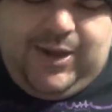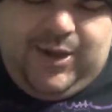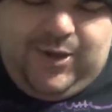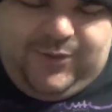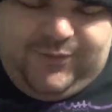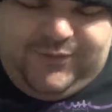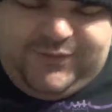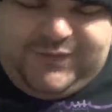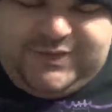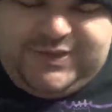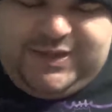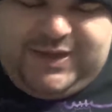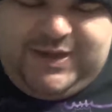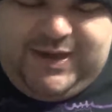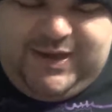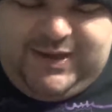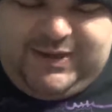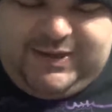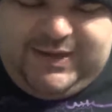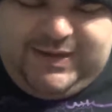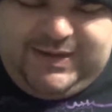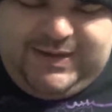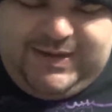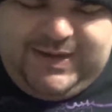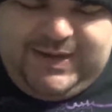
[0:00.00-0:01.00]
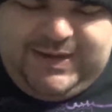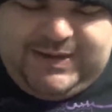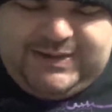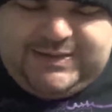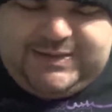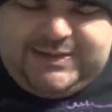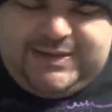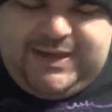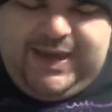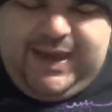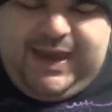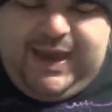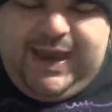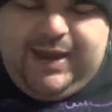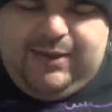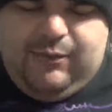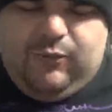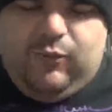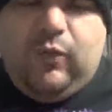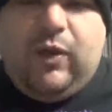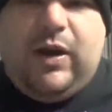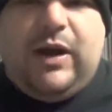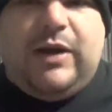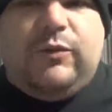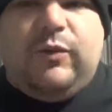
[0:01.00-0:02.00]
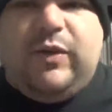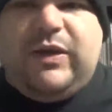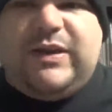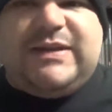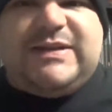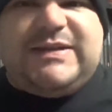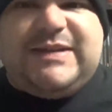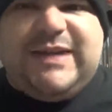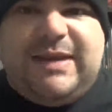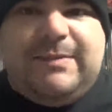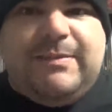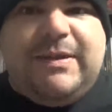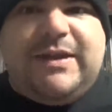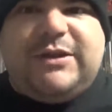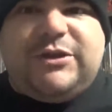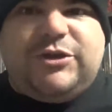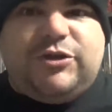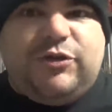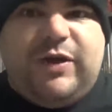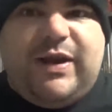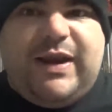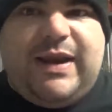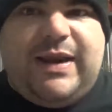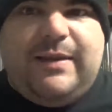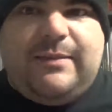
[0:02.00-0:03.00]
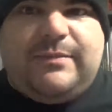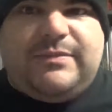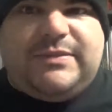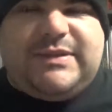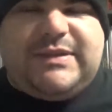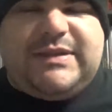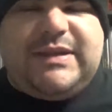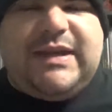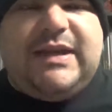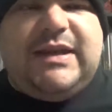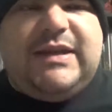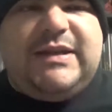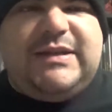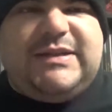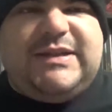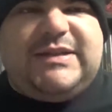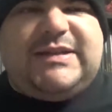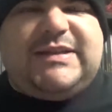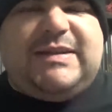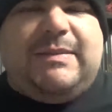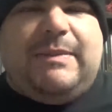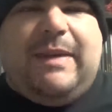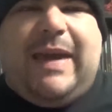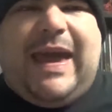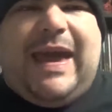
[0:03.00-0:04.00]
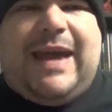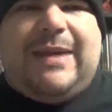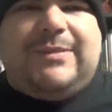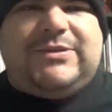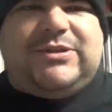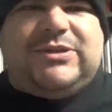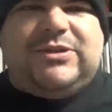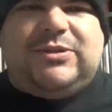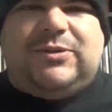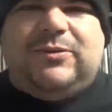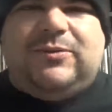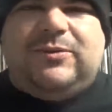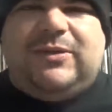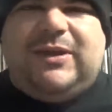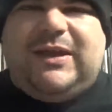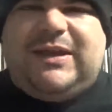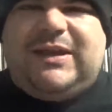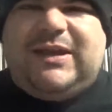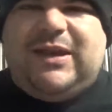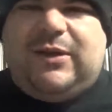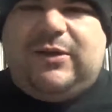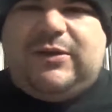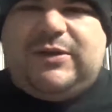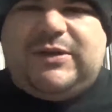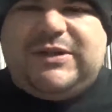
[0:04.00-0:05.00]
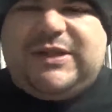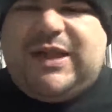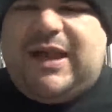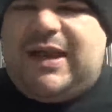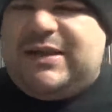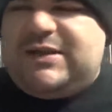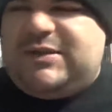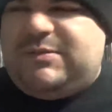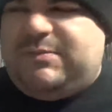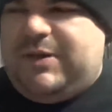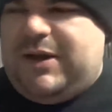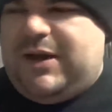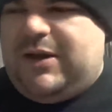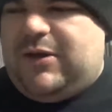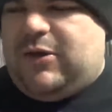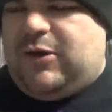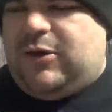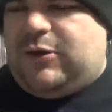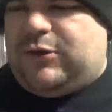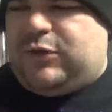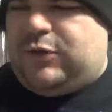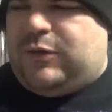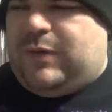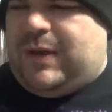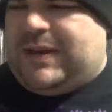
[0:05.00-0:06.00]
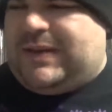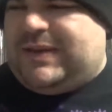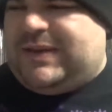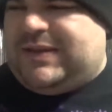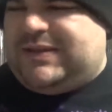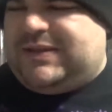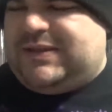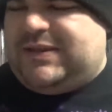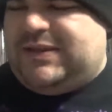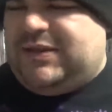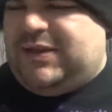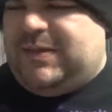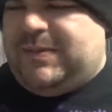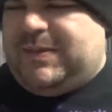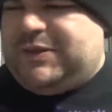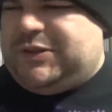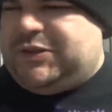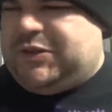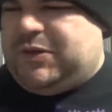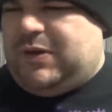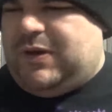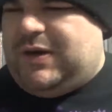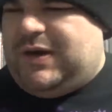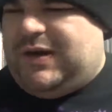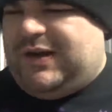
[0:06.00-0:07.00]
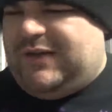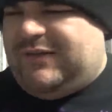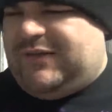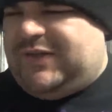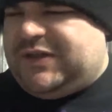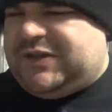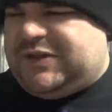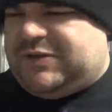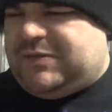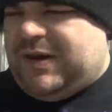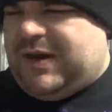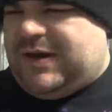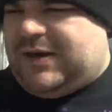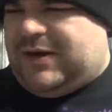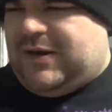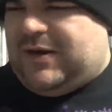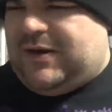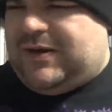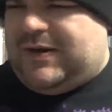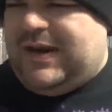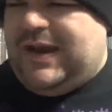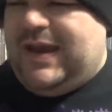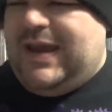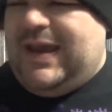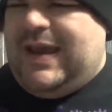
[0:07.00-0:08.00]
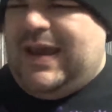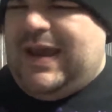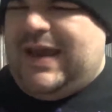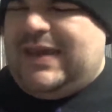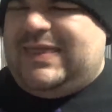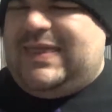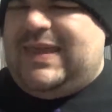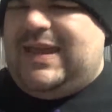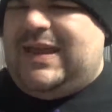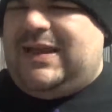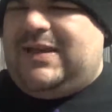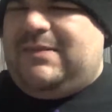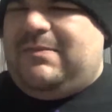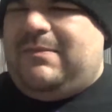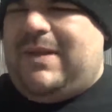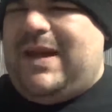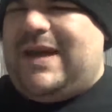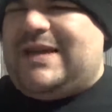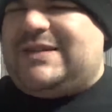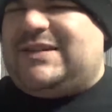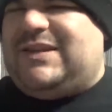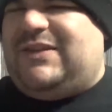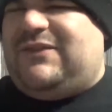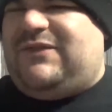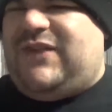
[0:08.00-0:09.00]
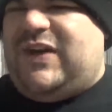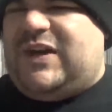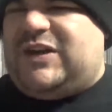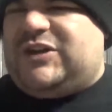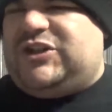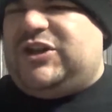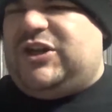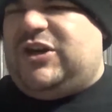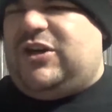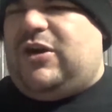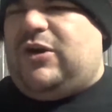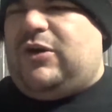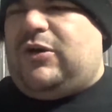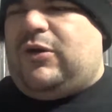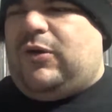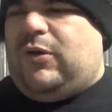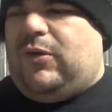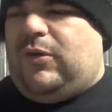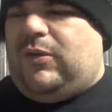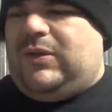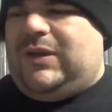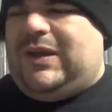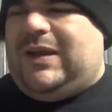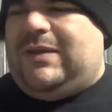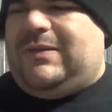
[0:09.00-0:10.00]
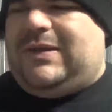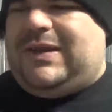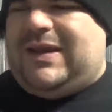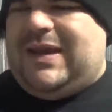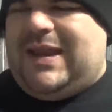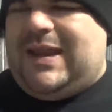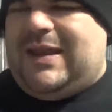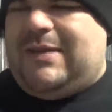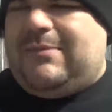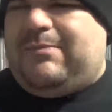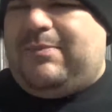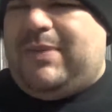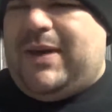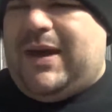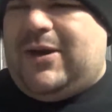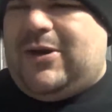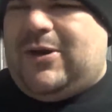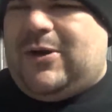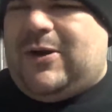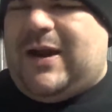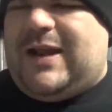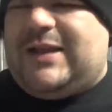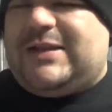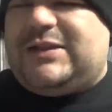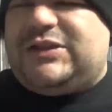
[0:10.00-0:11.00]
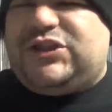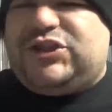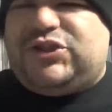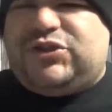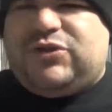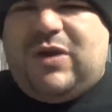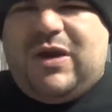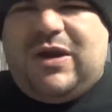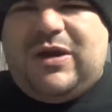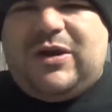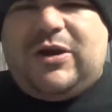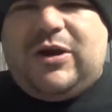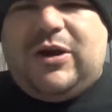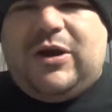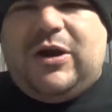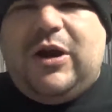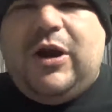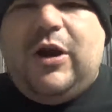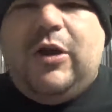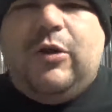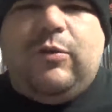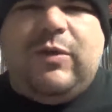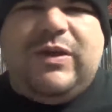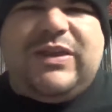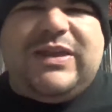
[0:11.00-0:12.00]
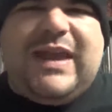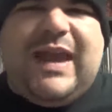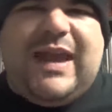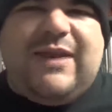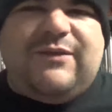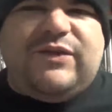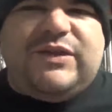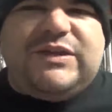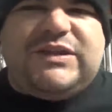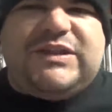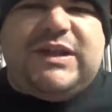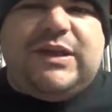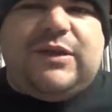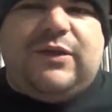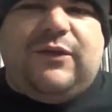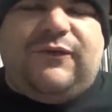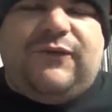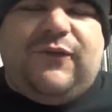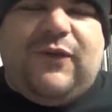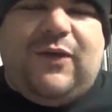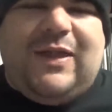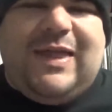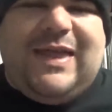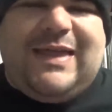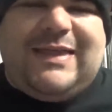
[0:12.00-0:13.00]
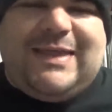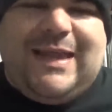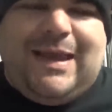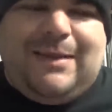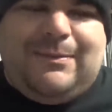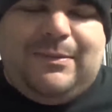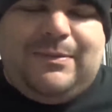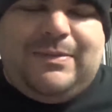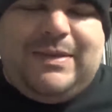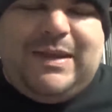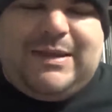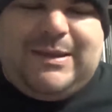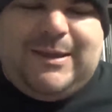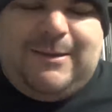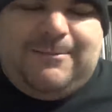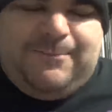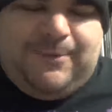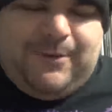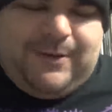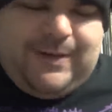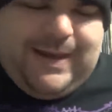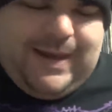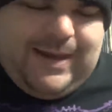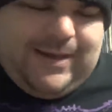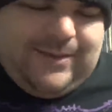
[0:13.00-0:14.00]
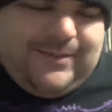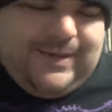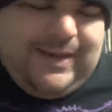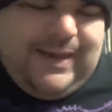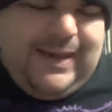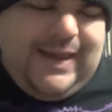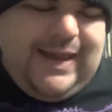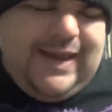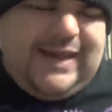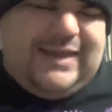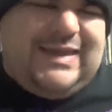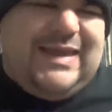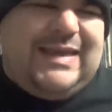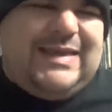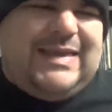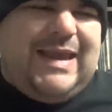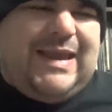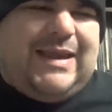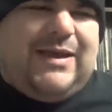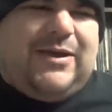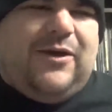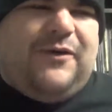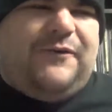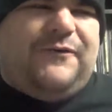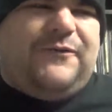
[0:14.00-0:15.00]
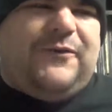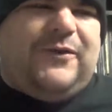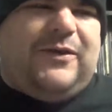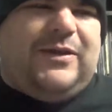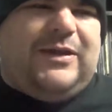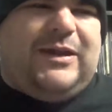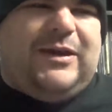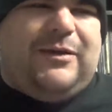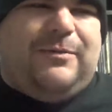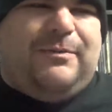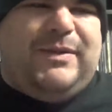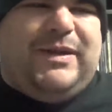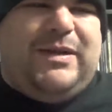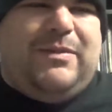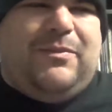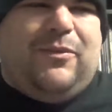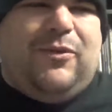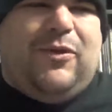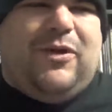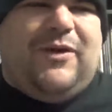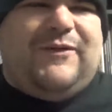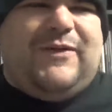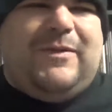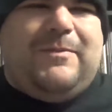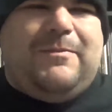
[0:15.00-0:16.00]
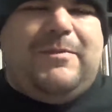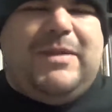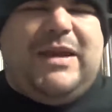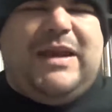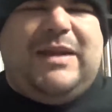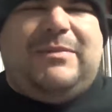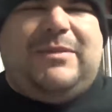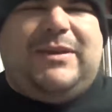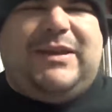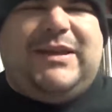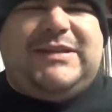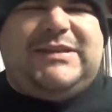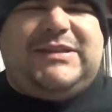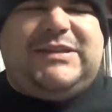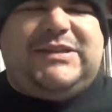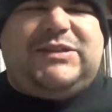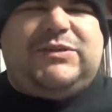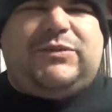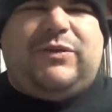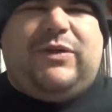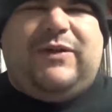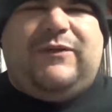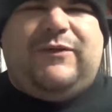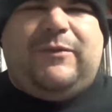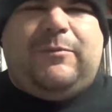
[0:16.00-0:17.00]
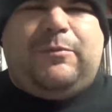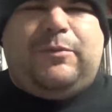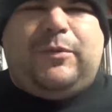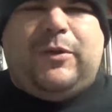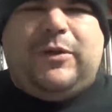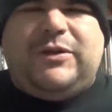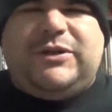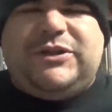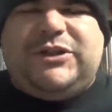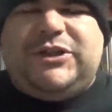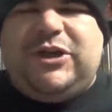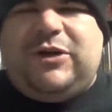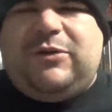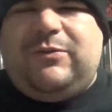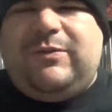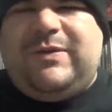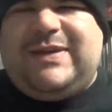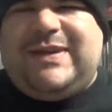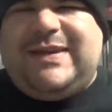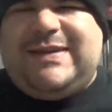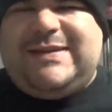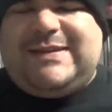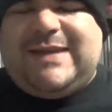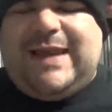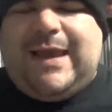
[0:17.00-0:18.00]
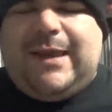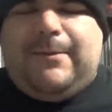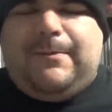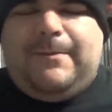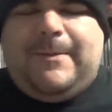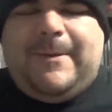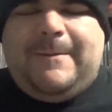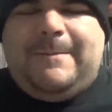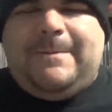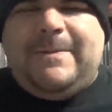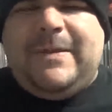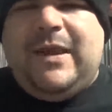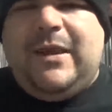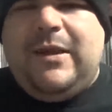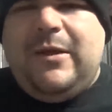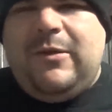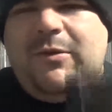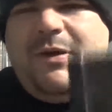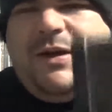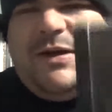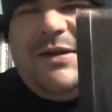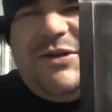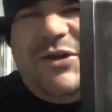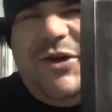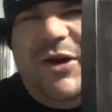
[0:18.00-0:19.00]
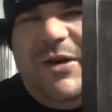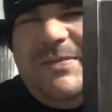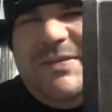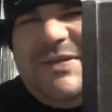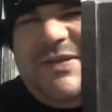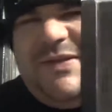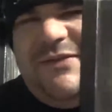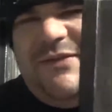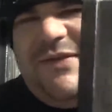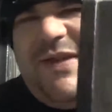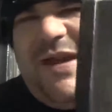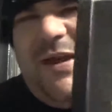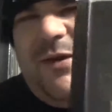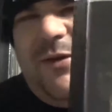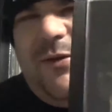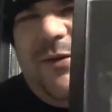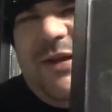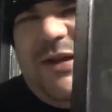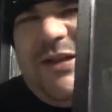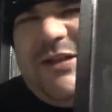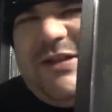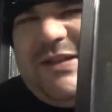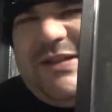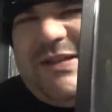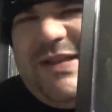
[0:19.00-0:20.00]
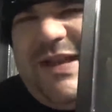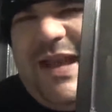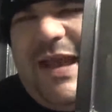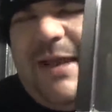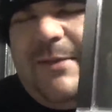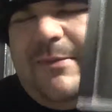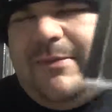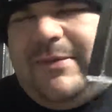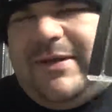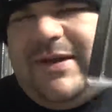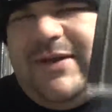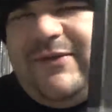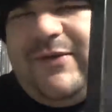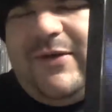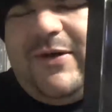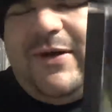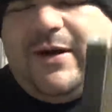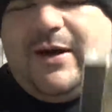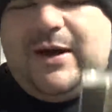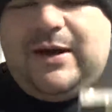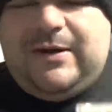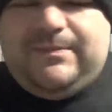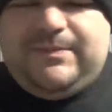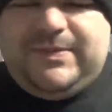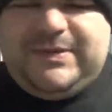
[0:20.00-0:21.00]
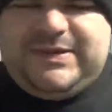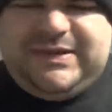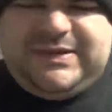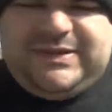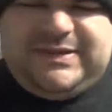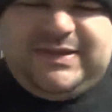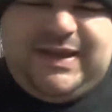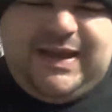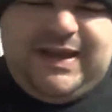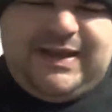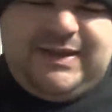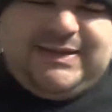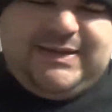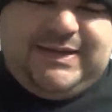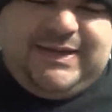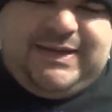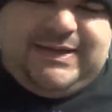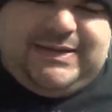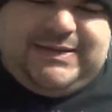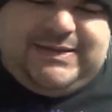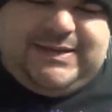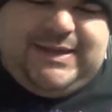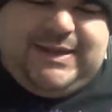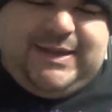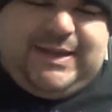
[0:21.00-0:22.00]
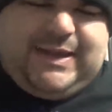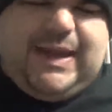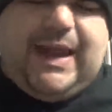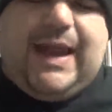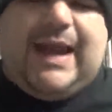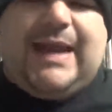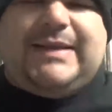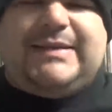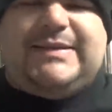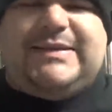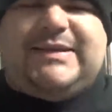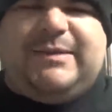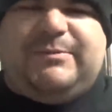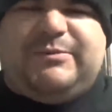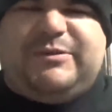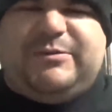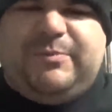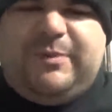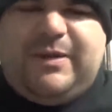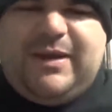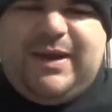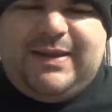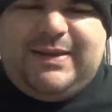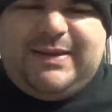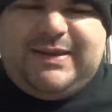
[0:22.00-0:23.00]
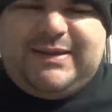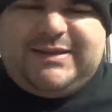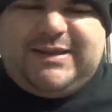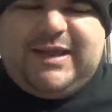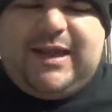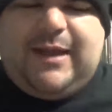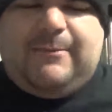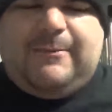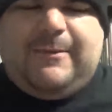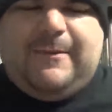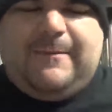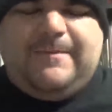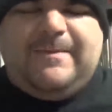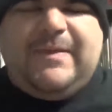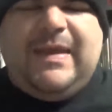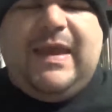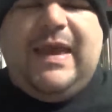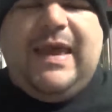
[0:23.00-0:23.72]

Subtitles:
Oath to Nothingness, At One with Demon Dreams. Just some absolutely killer songs being heard throughout the majority of this record. I think Mass Infection are only getting better and stronger with every single full-length album that they put out. I think they go for a little bit more of a minimalist sort of approach here with this album, in terms of not only just the album cover art, but just the ideas and the concepts beyond this album.